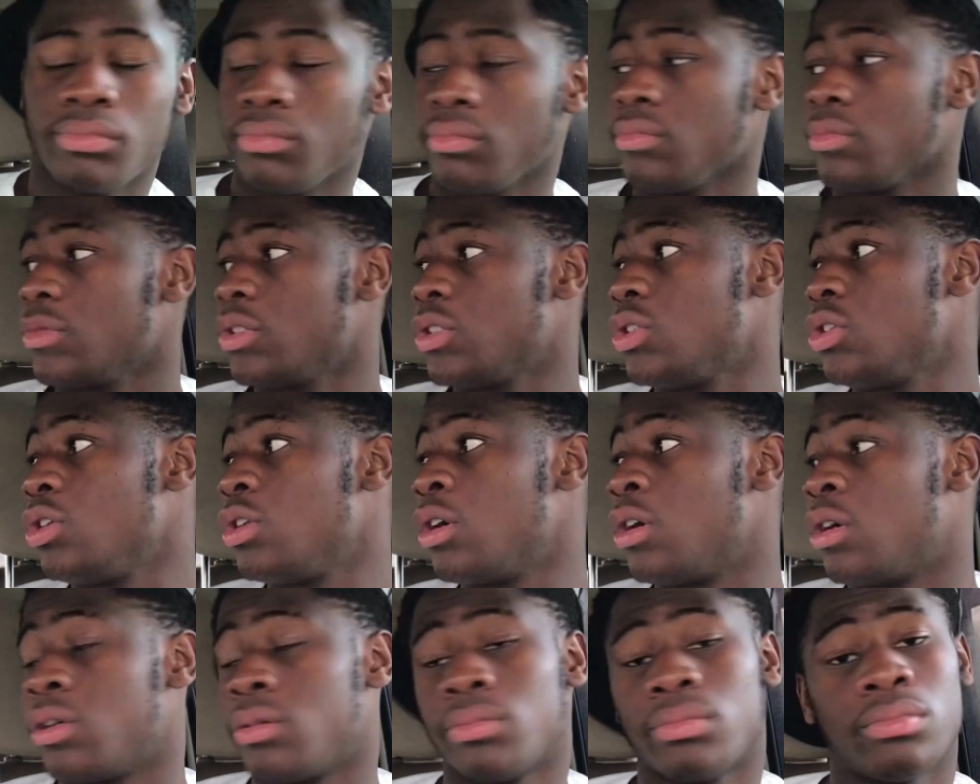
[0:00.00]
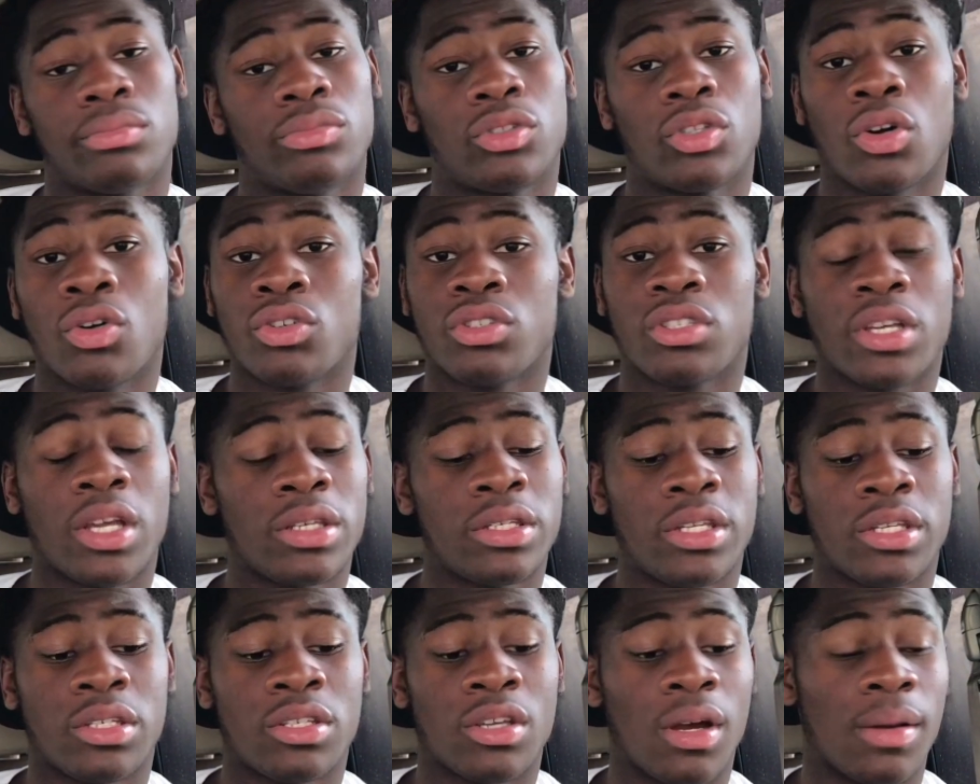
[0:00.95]
You lot, don't search
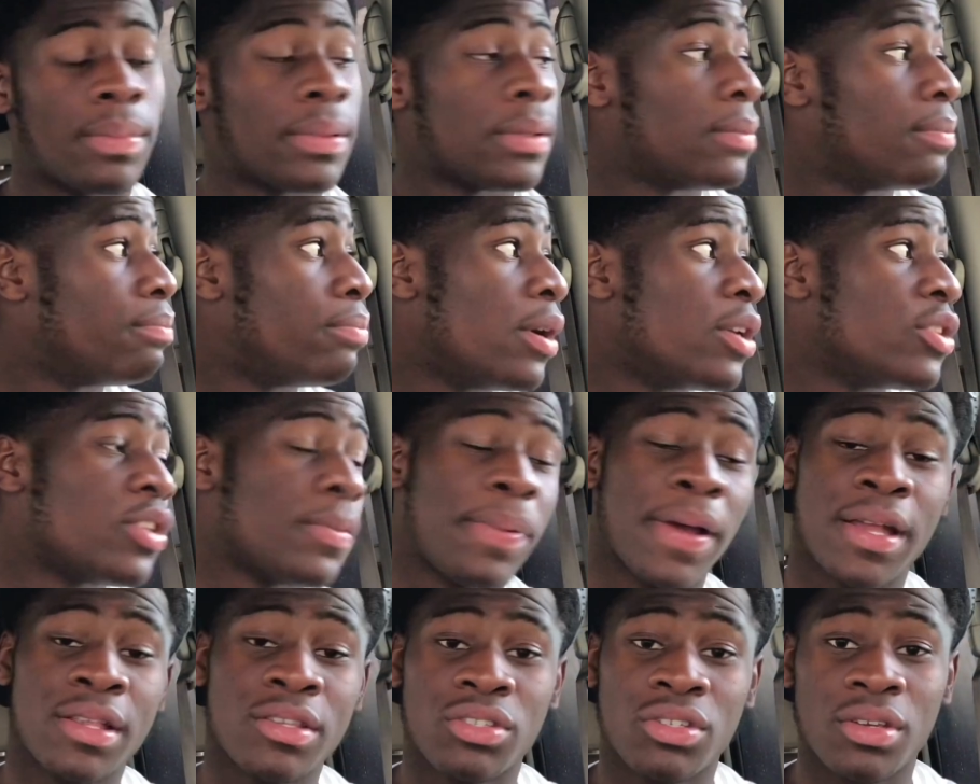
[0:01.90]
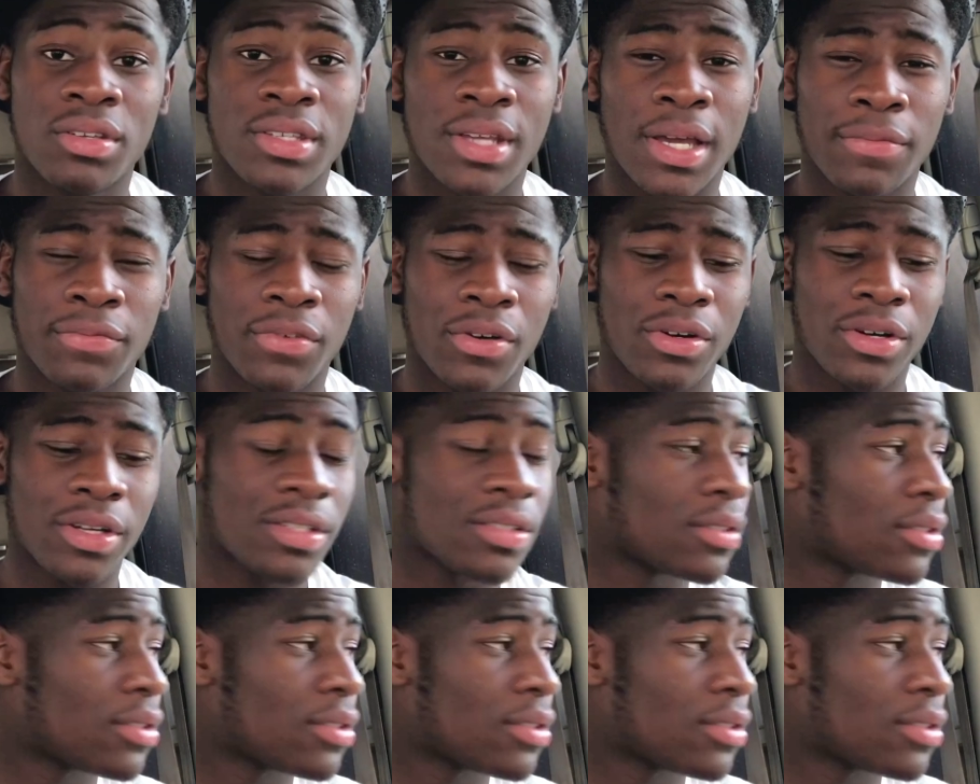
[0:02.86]
this up, but Japan Suicide Forest,